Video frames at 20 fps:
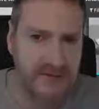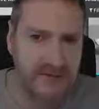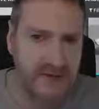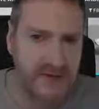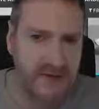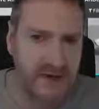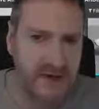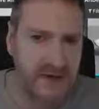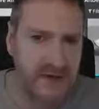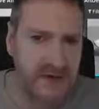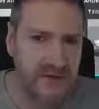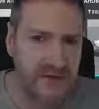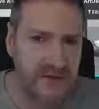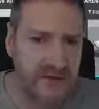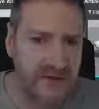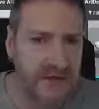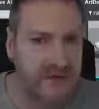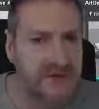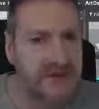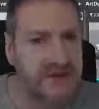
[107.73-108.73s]
If I move
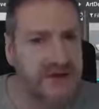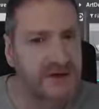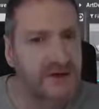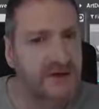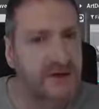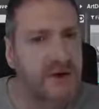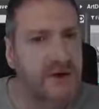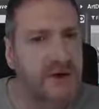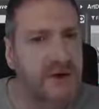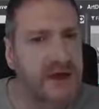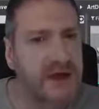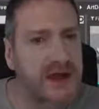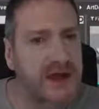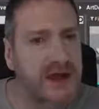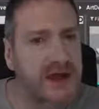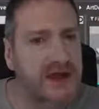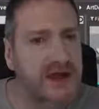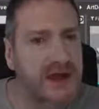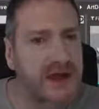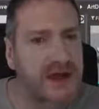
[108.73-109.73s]
her over to the wall
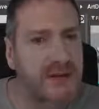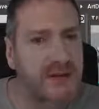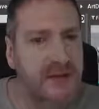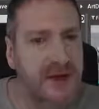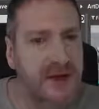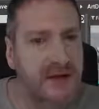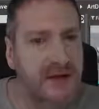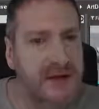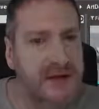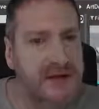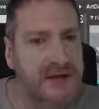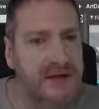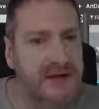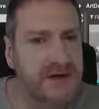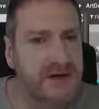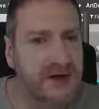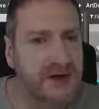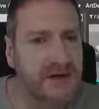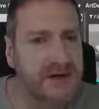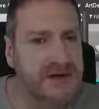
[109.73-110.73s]
here, you can get a better
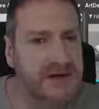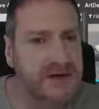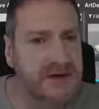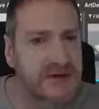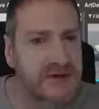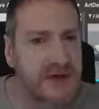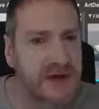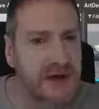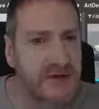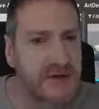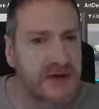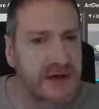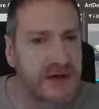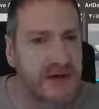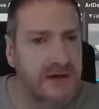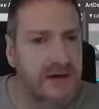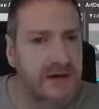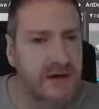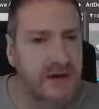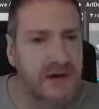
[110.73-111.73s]
idea of what I was talking
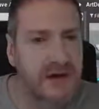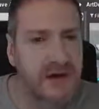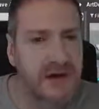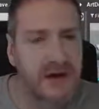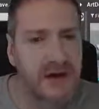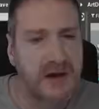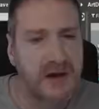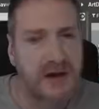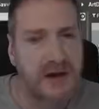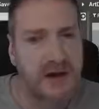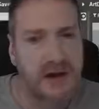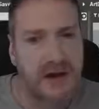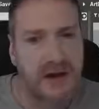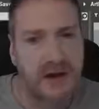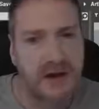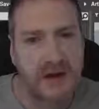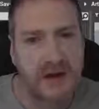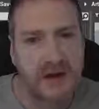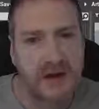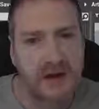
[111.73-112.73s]
about.
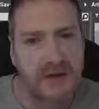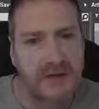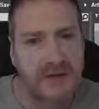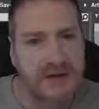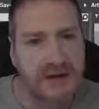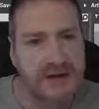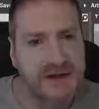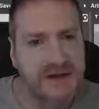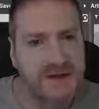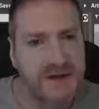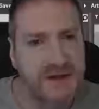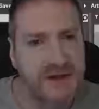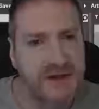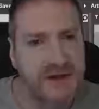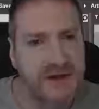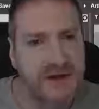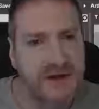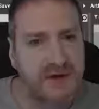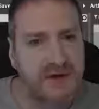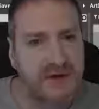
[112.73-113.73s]
Let's
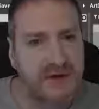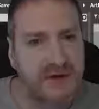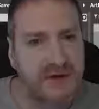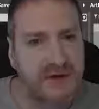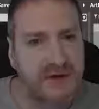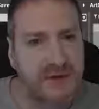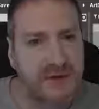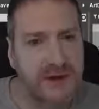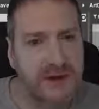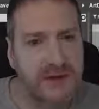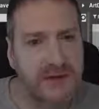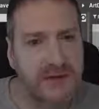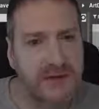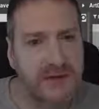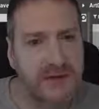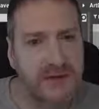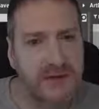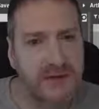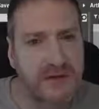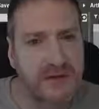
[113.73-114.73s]
move it over a little bit.
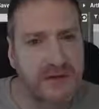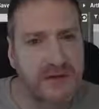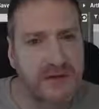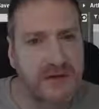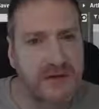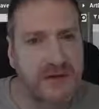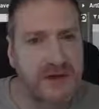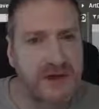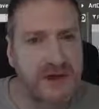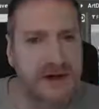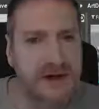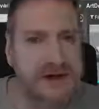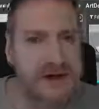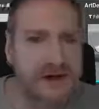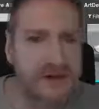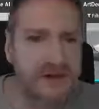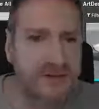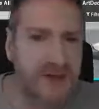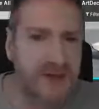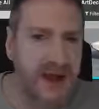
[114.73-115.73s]
You can
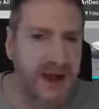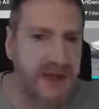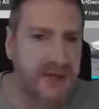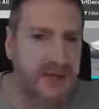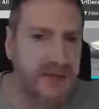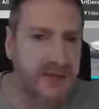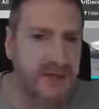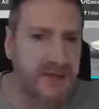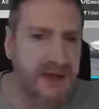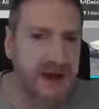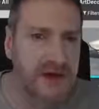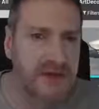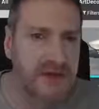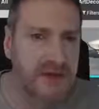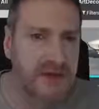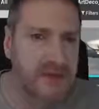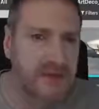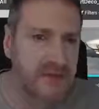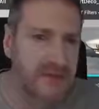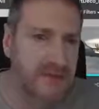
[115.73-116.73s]
see the pattern
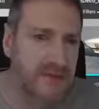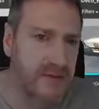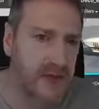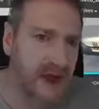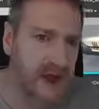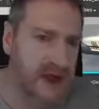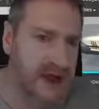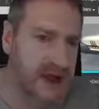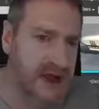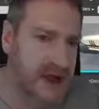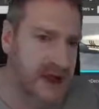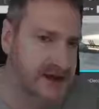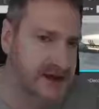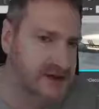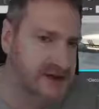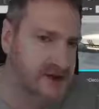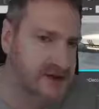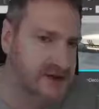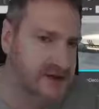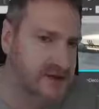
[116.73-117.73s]
being
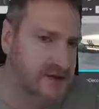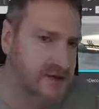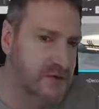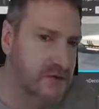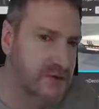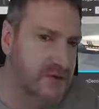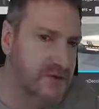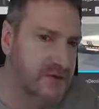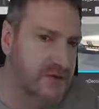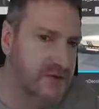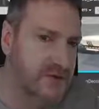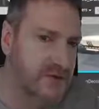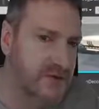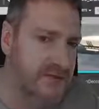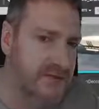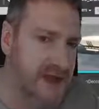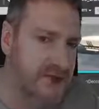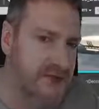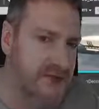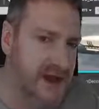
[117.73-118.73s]
cast onto the wall
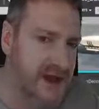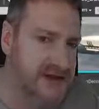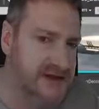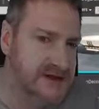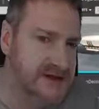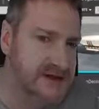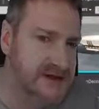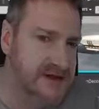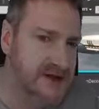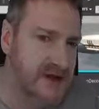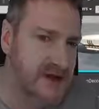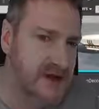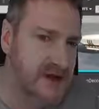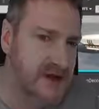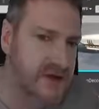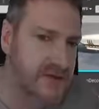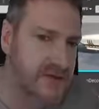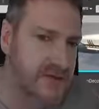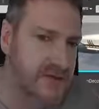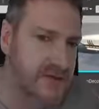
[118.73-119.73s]
that matches the
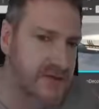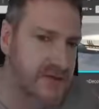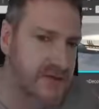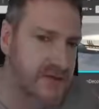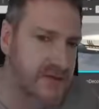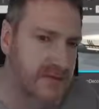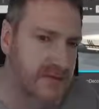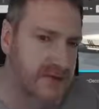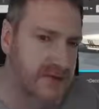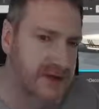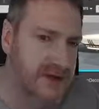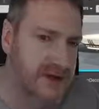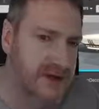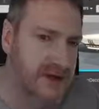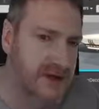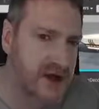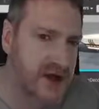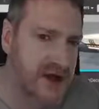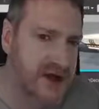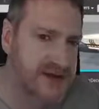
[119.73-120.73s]
globe
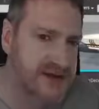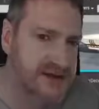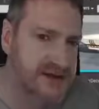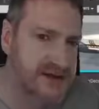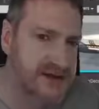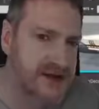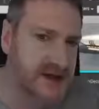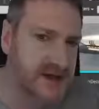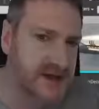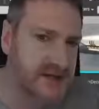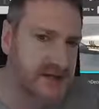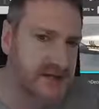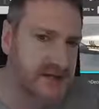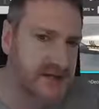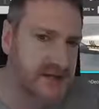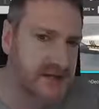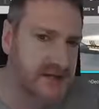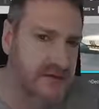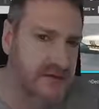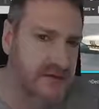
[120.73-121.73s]
that the light is inside
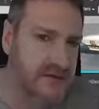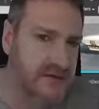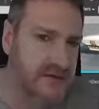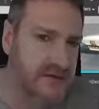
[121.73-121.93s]
of.